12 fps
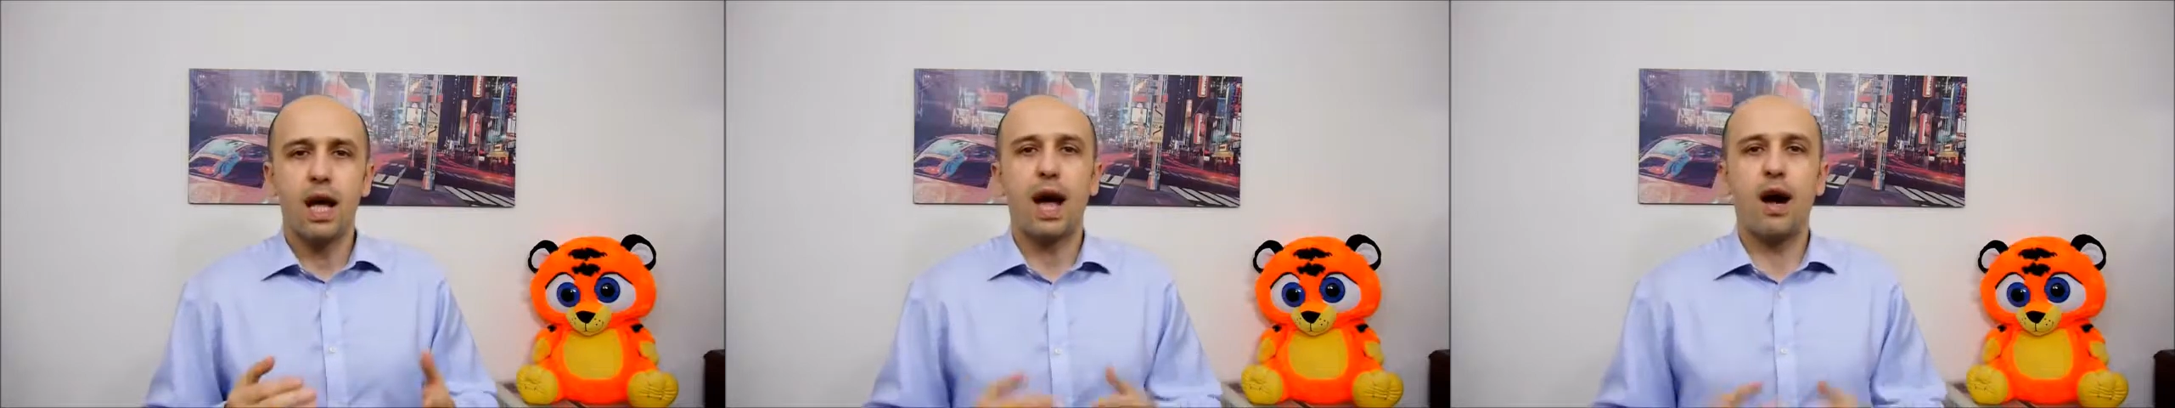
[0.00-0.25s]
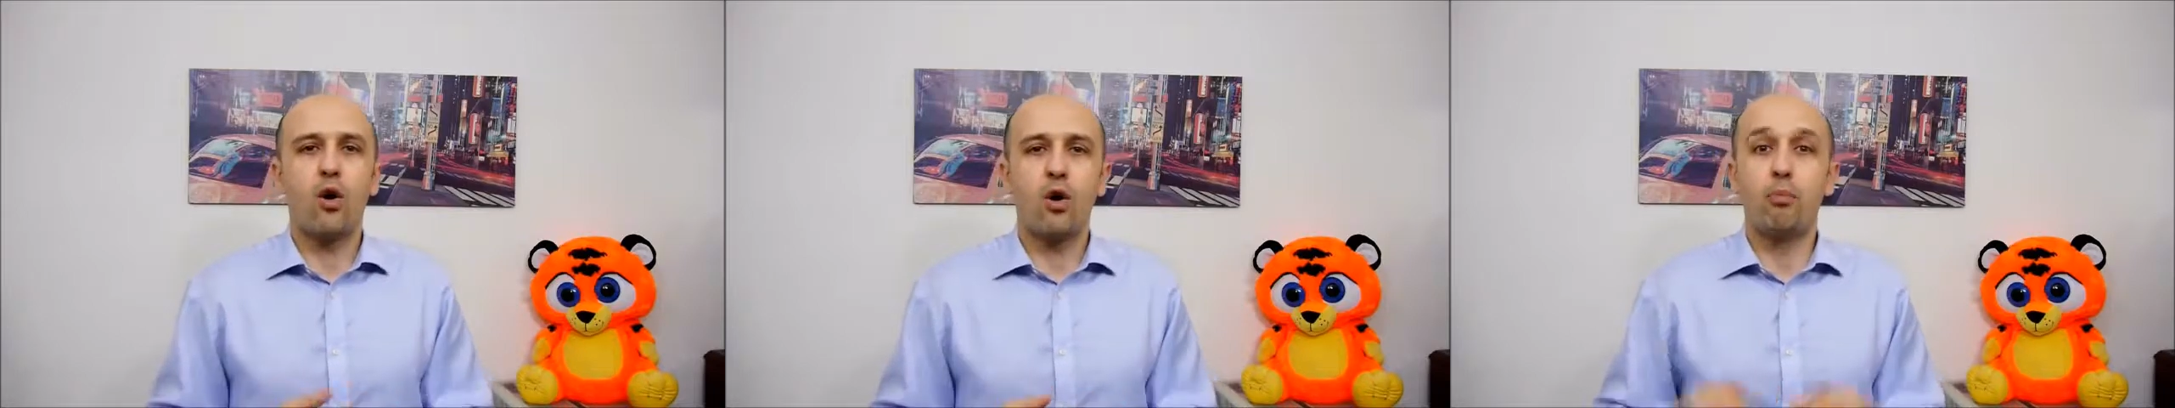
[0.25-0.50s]

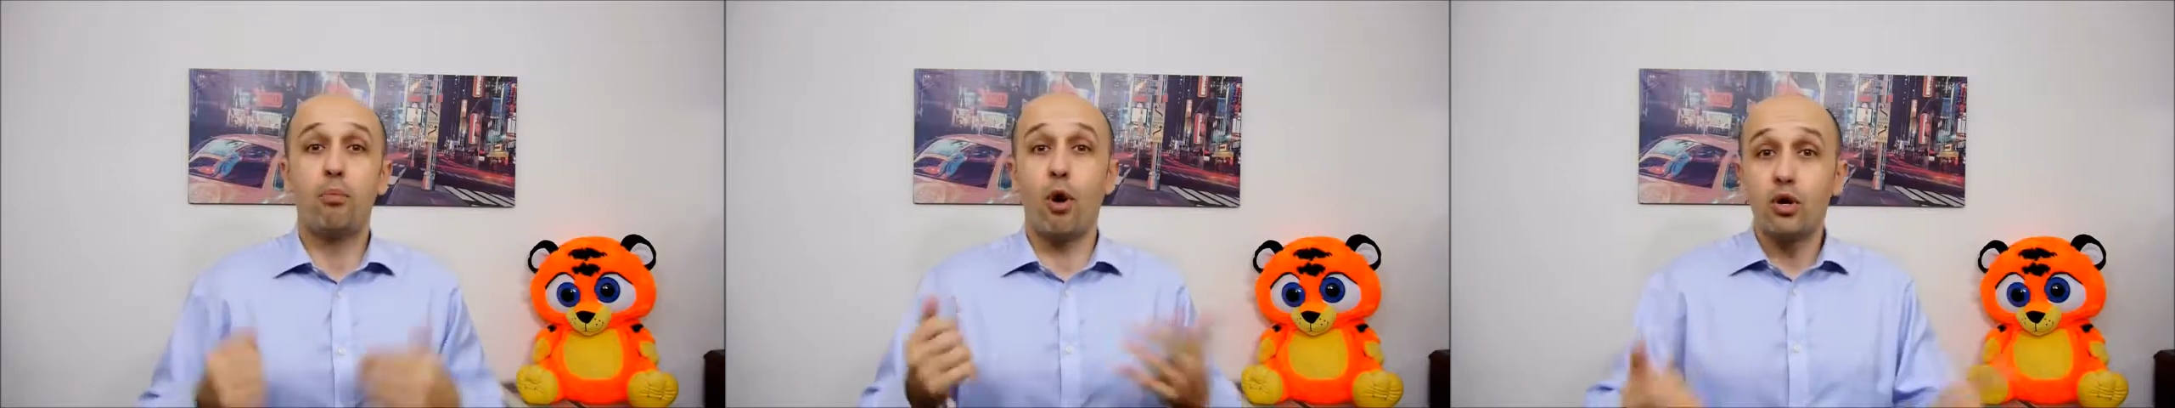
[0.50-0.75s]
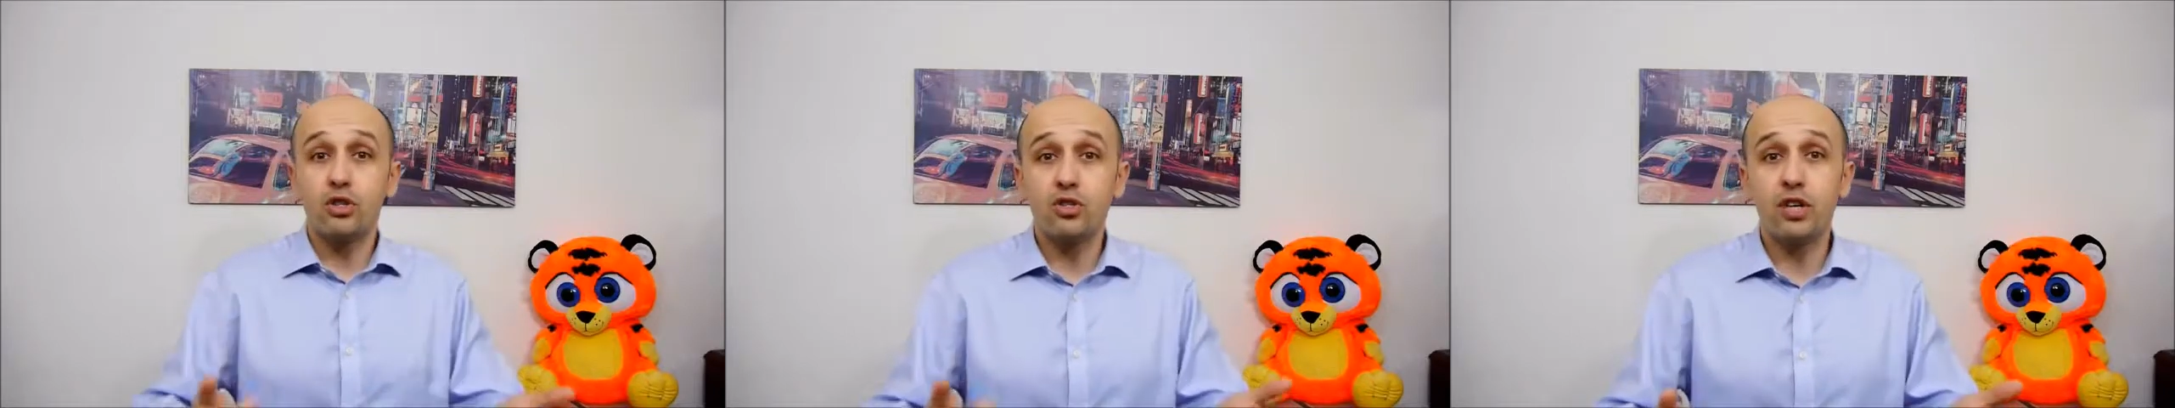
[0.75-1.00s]
Or
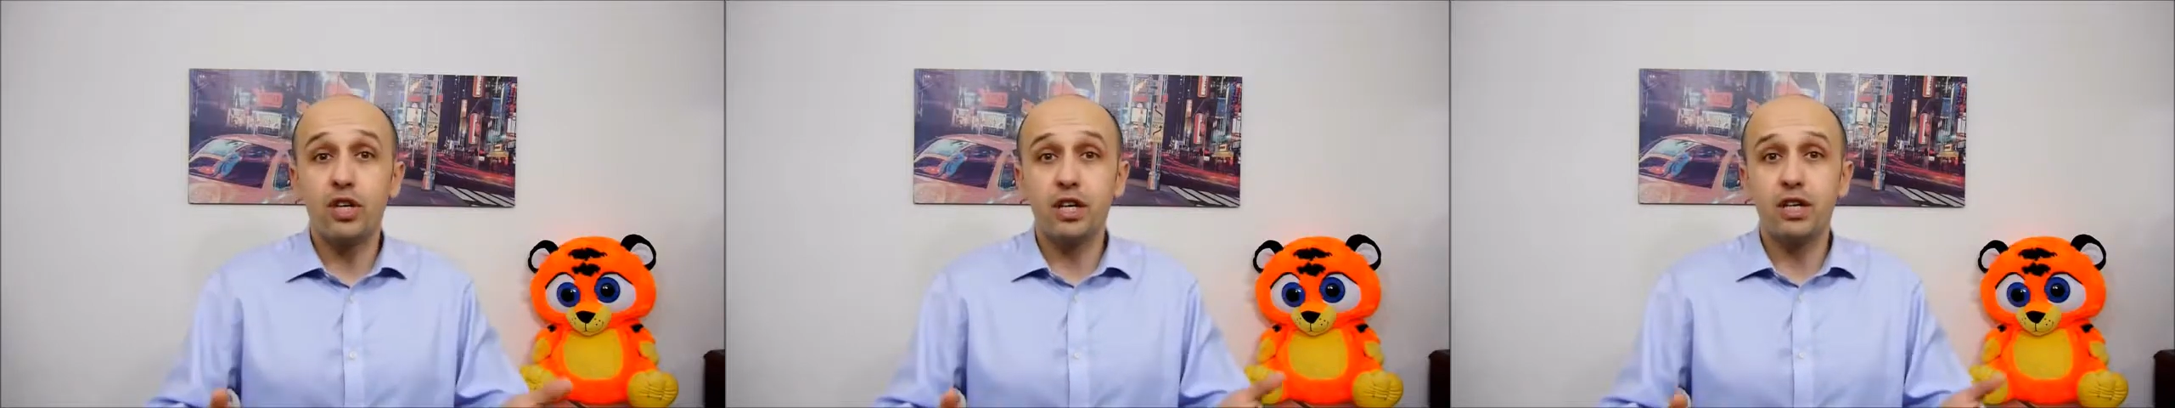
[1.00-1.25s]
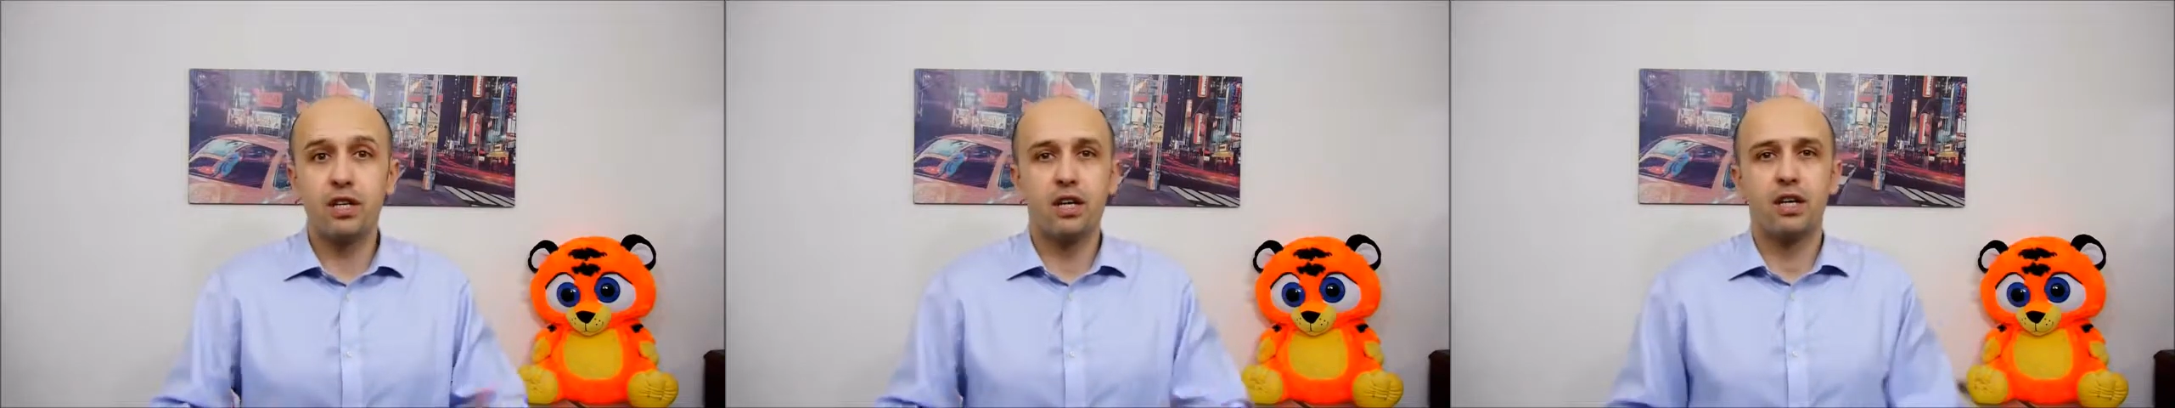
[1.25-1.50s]

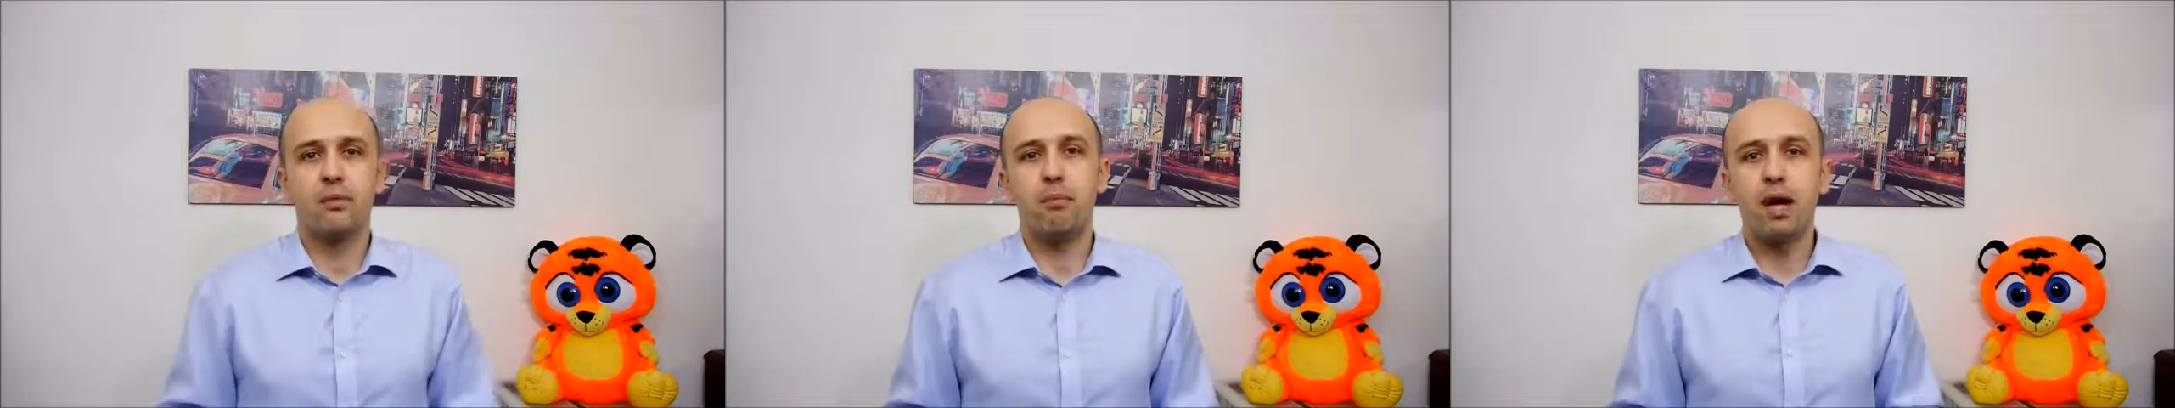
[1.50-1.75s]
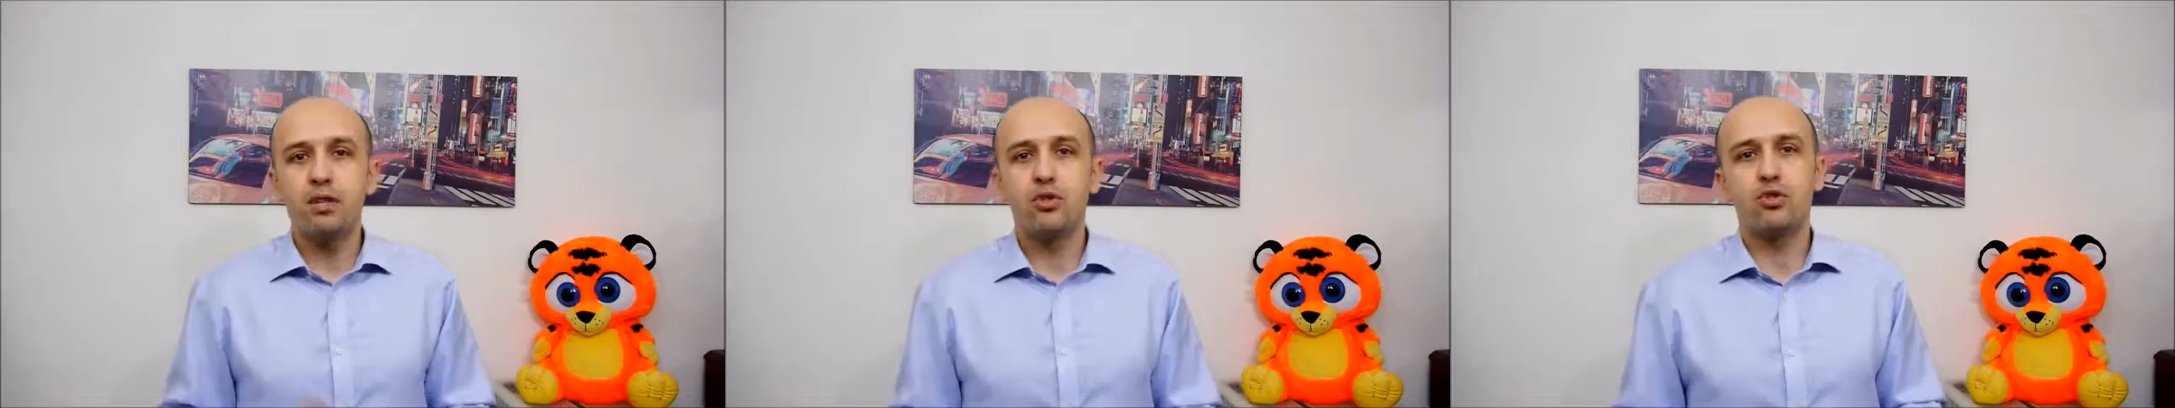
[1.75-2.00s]
poisoning,
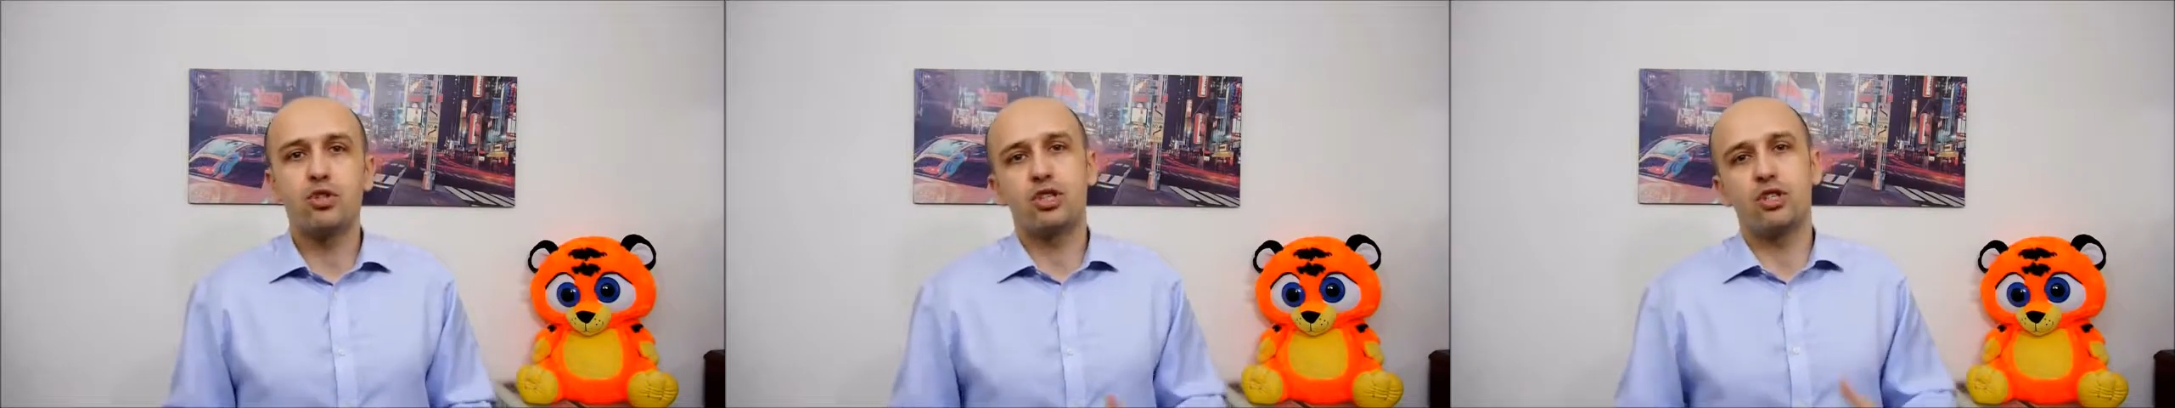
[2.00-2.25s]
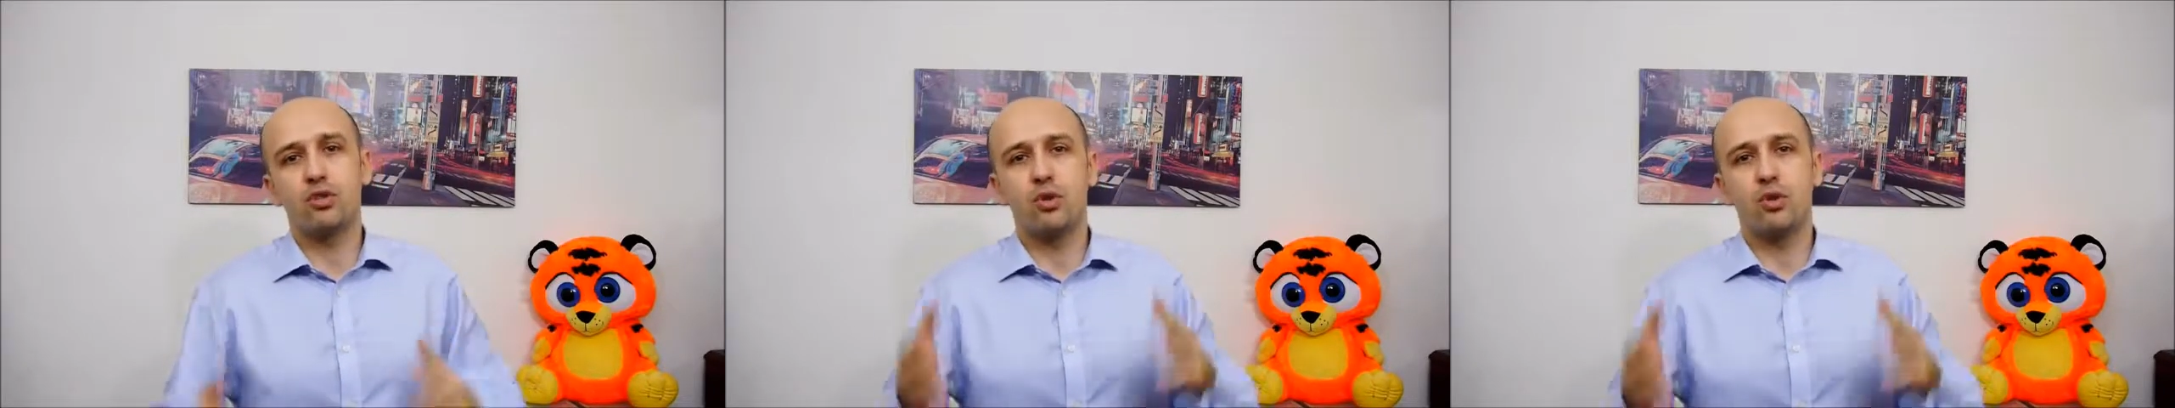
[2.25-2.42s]
malnutrition,